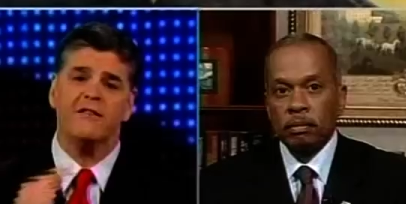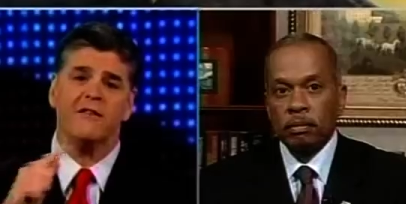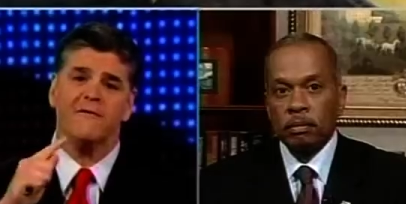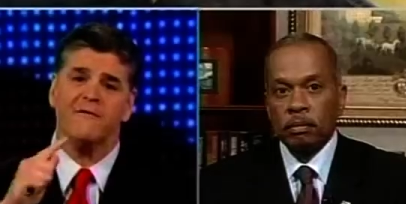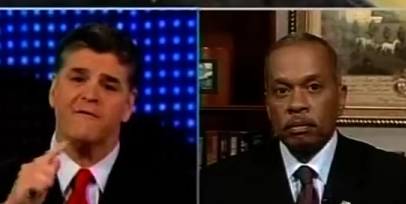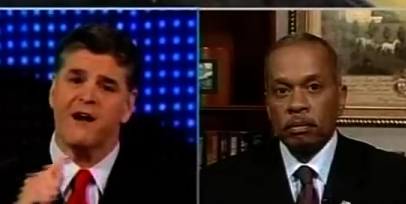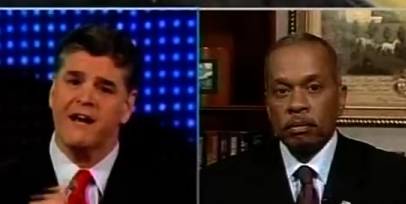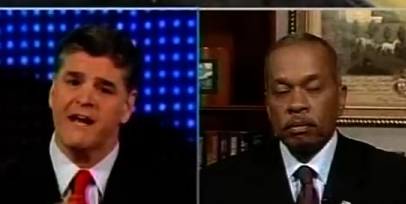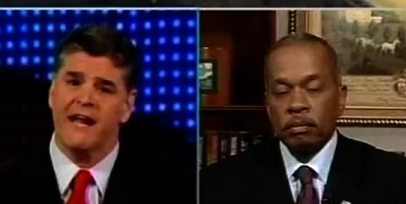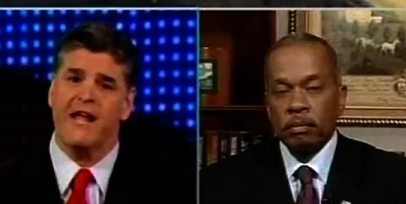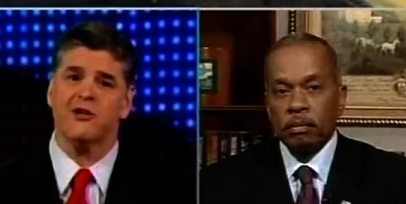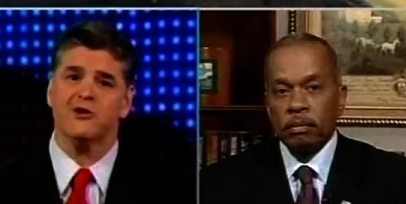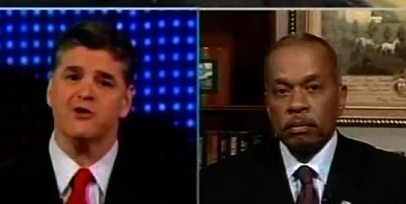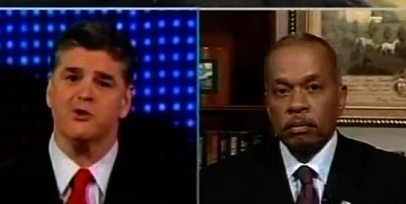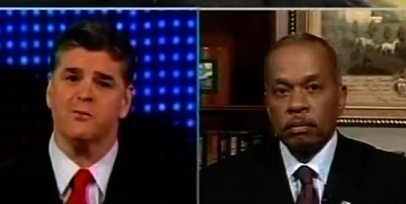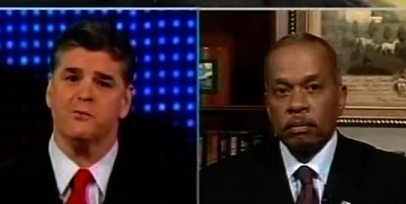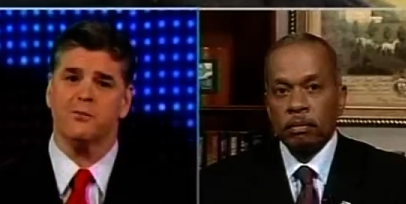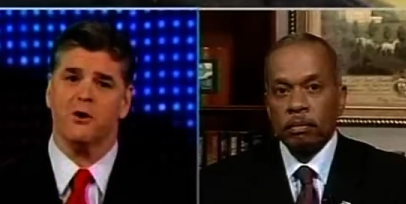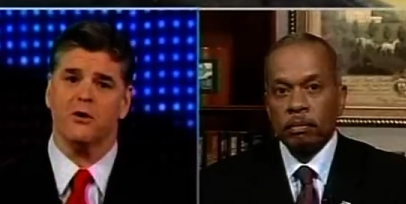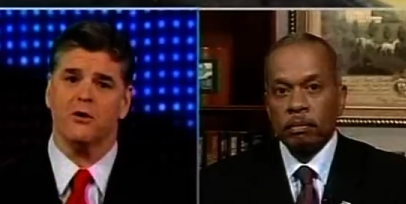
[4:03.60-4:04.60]
Speaker 1: the financial
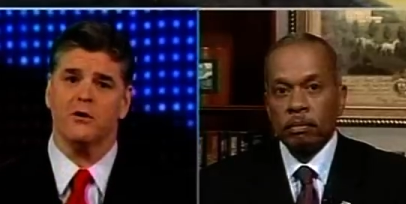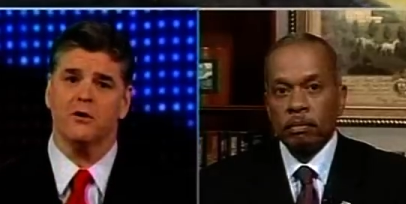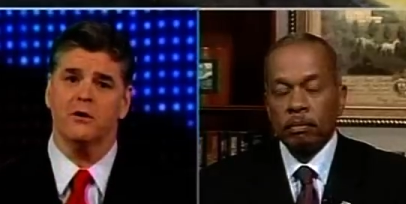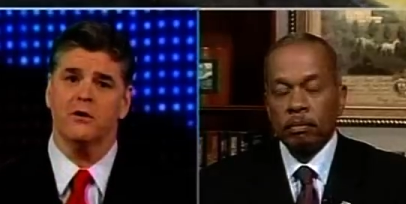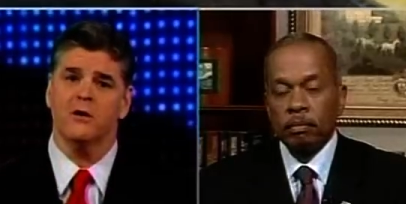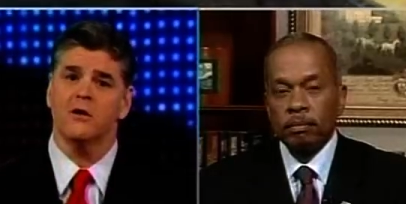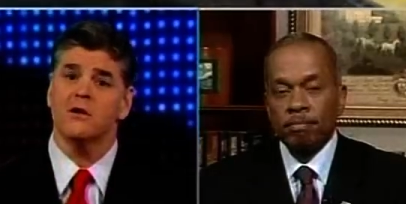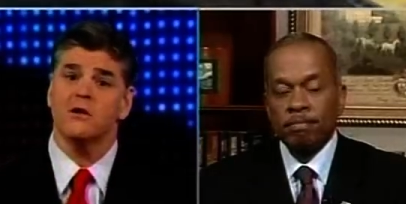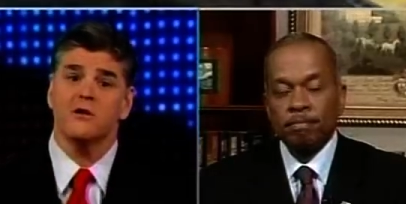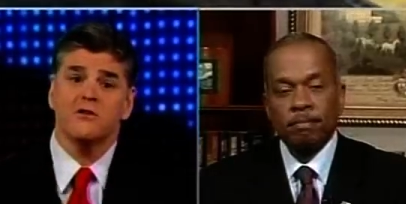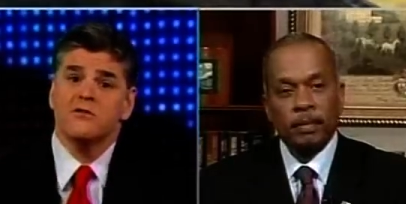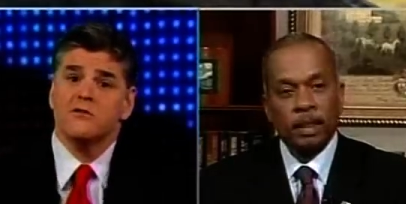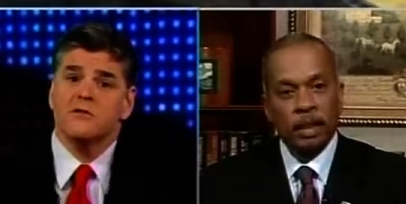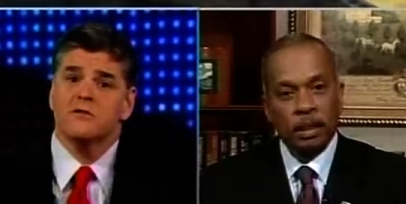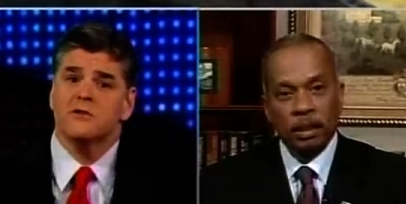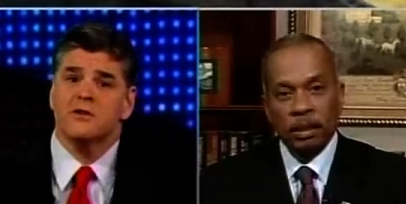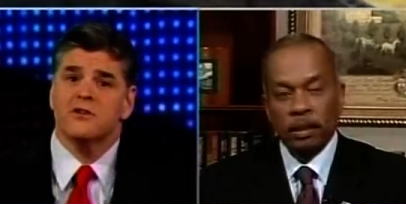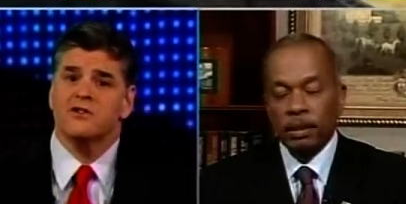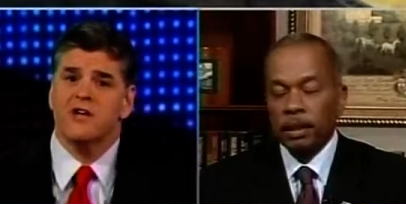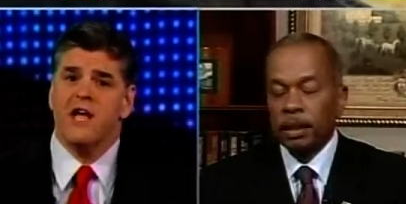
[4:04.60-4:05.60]
burden
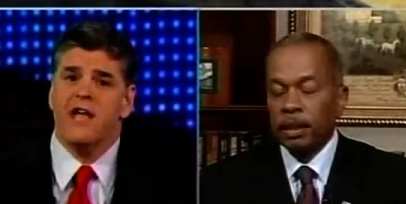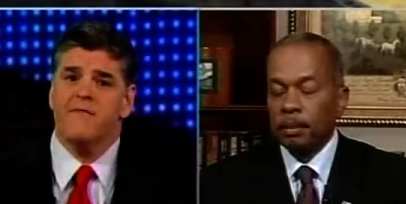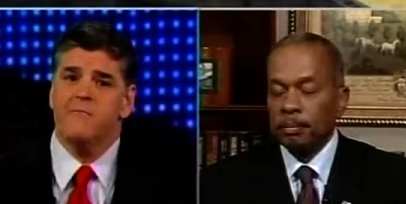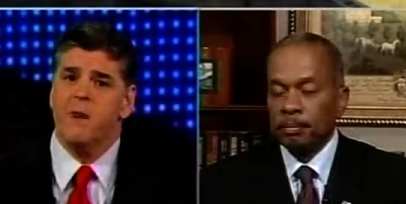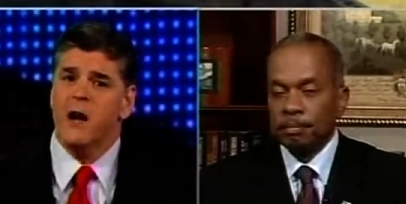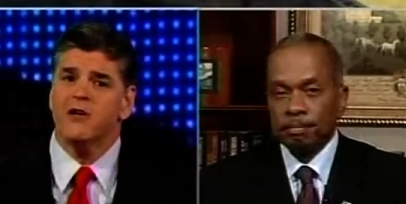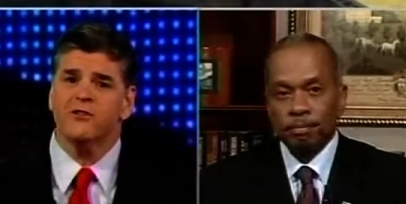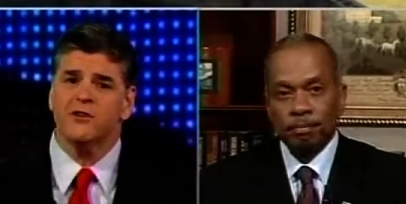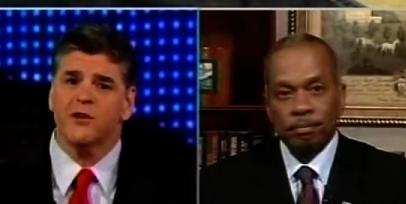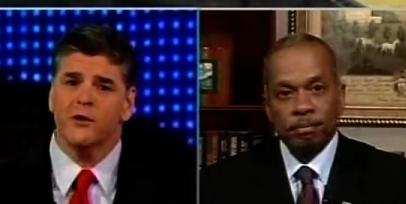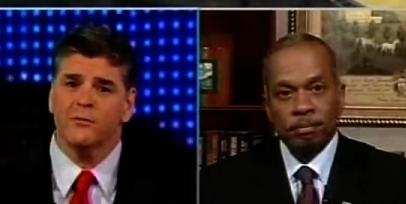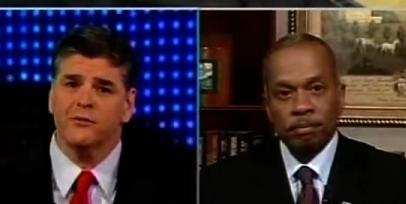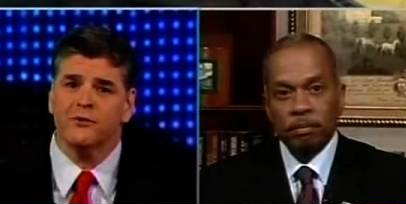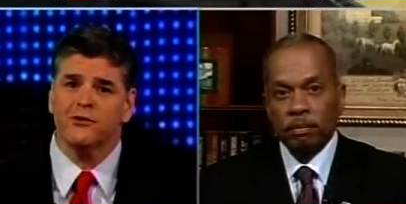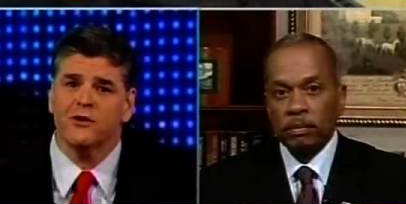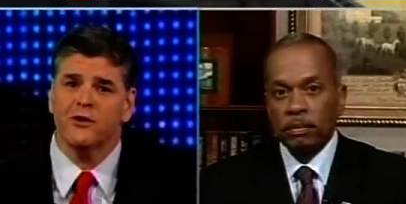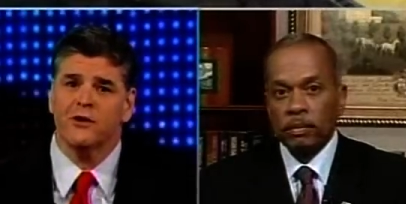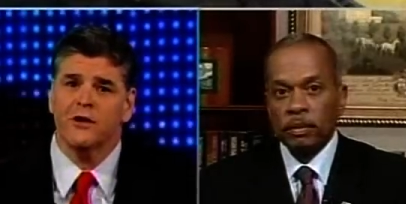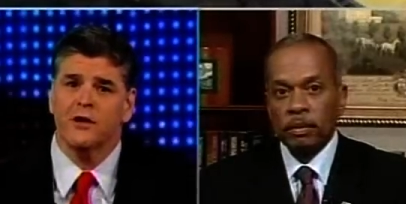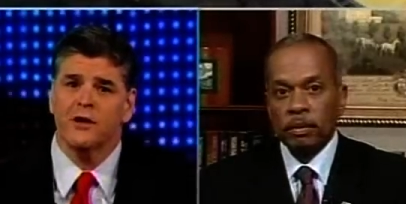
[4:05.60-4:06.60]
to save yeah. Muslims.